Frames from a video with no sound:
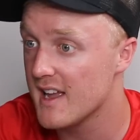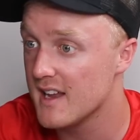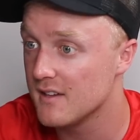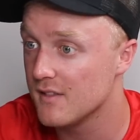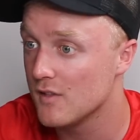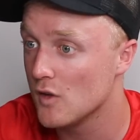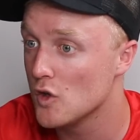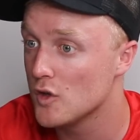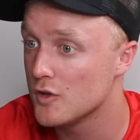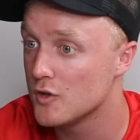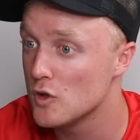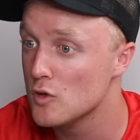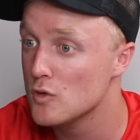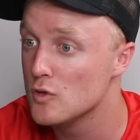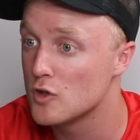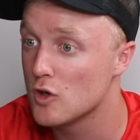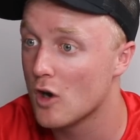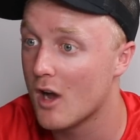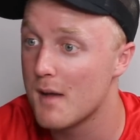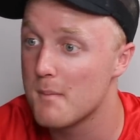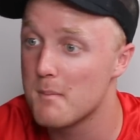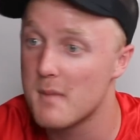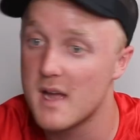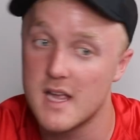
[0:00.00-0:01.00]

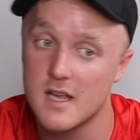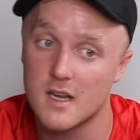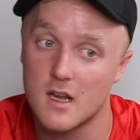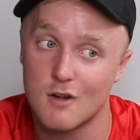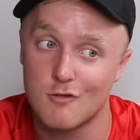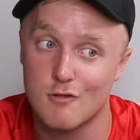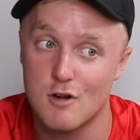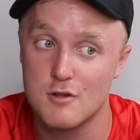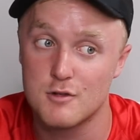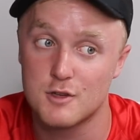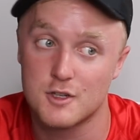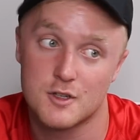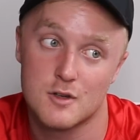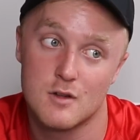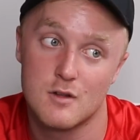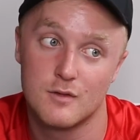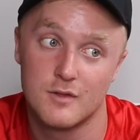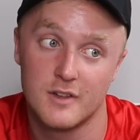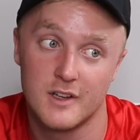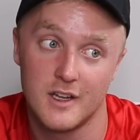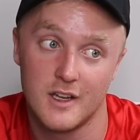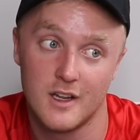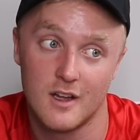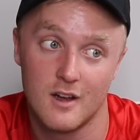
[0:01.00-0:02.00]
and make a Road to Shore
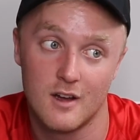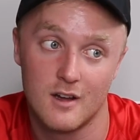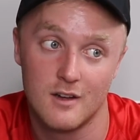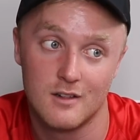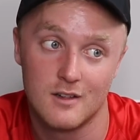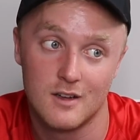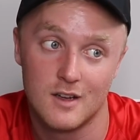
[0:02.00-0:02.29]
video,